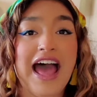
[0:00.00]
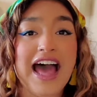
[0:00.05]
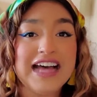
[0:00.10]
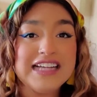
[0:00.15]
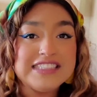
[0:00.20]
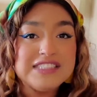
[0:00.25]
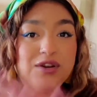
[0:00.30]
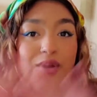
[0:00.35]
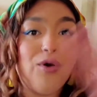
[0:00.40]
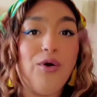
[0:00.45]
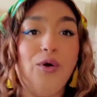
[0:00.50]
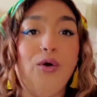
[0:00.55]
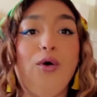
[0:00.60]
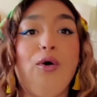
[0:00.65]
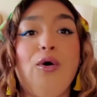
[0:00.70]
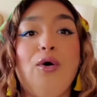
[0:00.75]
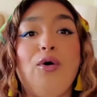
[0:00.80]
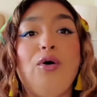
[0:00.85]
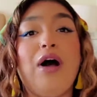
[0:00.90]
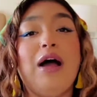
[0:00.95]
as a
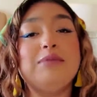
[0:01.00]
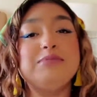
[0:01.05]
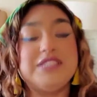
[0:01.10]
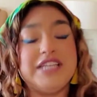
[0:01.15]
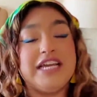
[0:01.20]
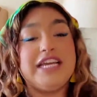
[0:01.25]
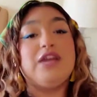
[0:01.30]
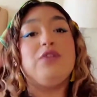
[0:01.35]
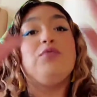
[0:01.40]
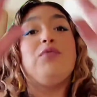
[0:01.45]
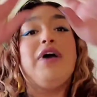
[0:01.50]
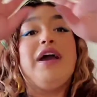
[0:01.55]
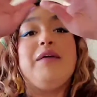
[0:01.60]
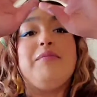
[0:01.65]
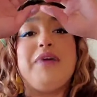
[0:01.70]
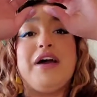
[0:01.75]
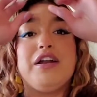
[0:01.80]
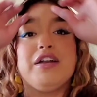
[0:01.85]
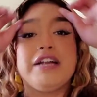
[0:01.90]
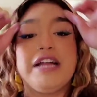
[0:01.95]
whole, I'm taking way
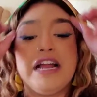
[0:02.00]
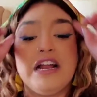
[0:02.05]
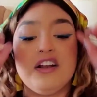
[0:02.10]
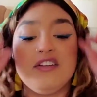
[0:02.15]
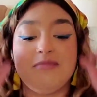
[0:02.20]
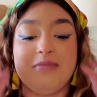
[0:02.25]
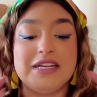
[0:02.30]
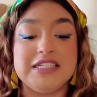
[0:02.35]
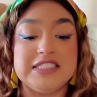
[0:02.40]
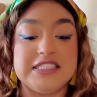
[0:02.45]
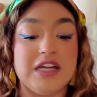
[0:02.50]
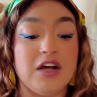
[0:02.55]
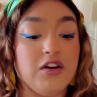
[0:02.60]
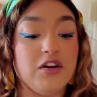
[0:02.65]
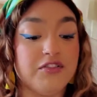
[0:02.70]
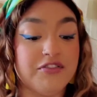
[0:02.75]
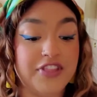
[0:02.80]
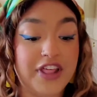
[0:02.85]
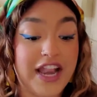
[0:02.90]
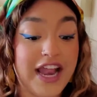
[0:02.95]
better care of
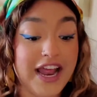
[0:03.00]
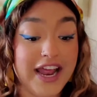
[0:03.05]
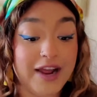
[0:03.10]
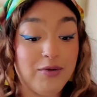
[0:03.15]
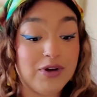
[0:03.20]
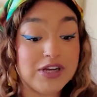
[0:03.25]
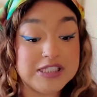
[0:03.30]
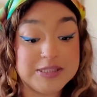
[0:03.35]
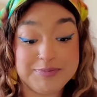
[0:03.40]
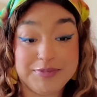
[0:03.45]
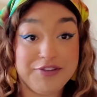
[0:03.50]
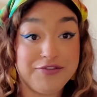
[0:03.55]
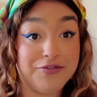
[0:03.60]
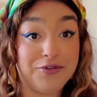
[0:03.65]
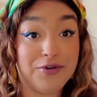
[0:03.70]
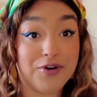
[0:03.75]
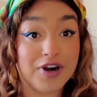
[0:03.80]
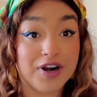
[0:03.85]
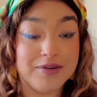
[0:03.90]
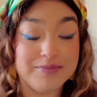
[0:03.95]
myself than I was
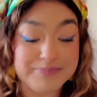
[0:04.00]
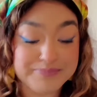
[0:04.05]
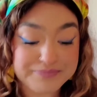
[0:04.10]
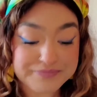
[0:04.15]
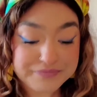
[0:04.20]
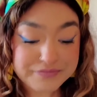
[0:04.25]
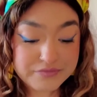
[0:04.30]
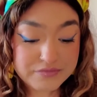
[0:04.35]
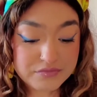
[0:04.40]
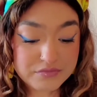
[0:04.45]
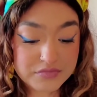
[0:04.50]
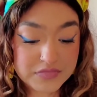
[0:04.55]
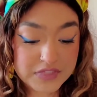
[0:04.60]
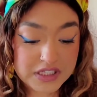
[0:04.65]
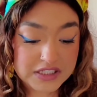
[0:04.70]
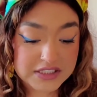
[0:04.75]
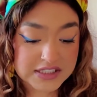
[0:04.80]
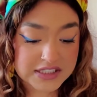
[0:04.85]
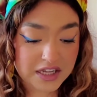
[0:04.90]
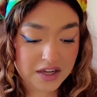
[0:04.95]
before.
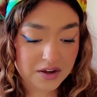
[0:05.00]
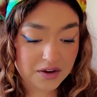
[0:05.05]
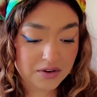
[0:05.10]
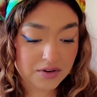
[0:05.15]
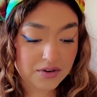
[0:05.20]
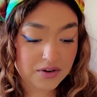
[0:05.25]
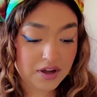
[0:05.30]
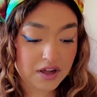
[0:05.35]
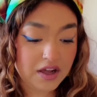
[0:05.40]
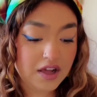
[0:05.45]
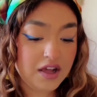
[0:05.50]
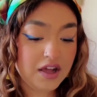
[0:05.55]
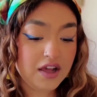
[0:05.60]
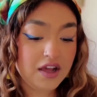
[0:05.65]
So,